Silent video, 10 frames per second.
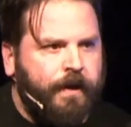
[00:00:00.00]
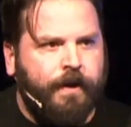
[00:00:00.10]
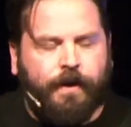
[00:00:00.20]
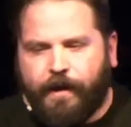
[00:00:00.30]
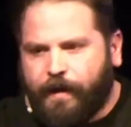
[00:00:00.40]
a,
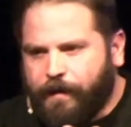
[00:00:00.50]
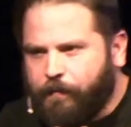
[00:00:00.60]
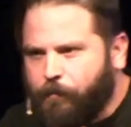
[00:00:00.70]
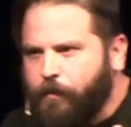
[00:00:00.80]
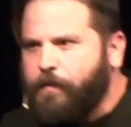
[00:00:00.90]
a,
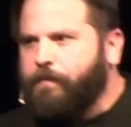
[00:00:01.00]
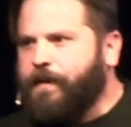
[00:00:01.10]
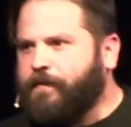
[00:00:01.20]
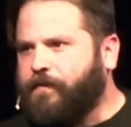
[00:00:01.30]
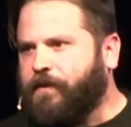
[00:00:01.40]
a room
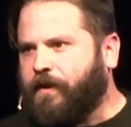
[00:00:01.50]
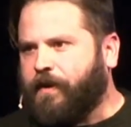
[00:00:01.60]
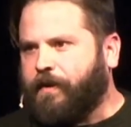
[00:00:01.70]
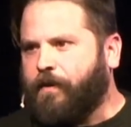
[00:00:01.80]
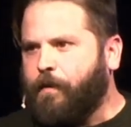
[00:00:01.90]
that's
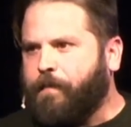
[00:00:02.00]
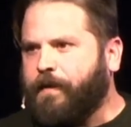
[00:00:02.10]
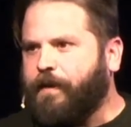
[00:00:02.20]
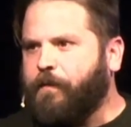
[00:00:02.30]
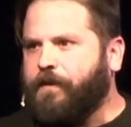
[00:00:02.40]
dark,
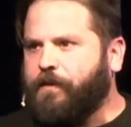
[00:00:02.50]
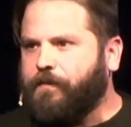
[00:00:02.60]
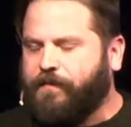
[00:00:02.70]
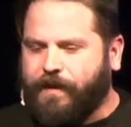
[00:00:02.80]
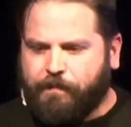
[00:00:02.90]
hoping that we
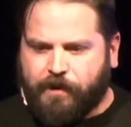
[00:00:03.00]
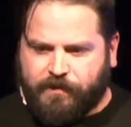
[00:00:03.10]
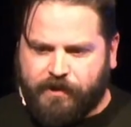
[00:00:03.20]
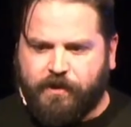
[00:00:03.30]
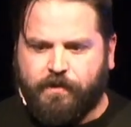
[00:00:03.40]
don't stub
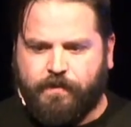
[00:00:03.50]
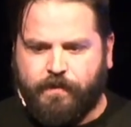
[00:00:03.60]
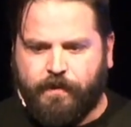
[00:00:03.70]
our toe.